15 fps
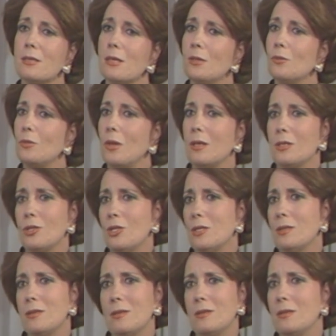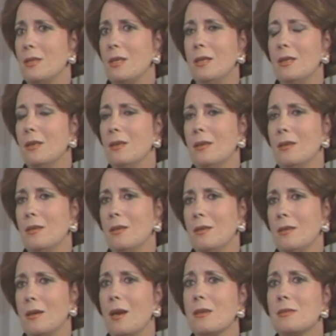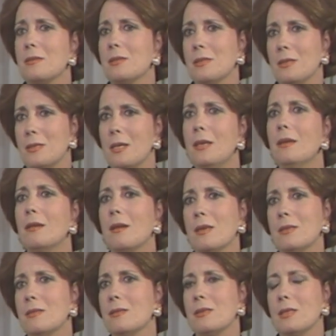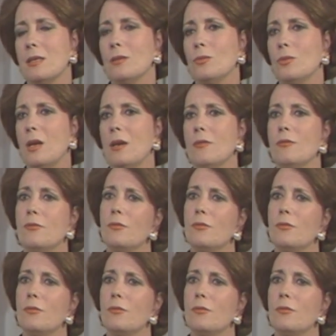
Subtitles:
and we are just really cousins, real cousins, and we have